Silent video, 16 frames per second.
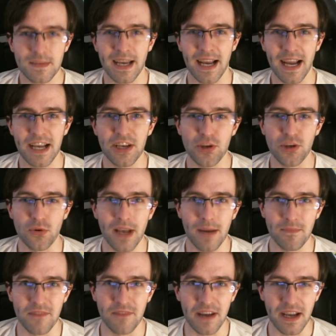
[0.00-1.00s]
Hey, how you doing?
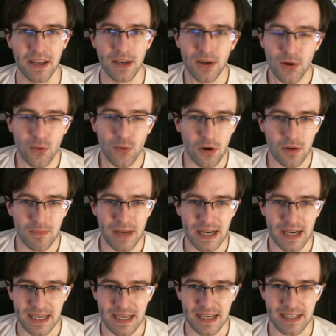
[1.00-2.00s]
I'm Van. Welcome
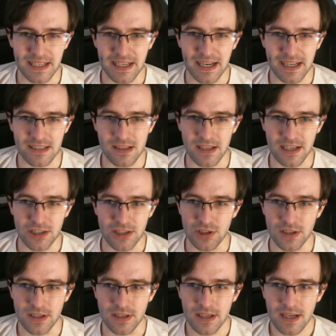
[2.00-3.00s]
back to Alien Isolation.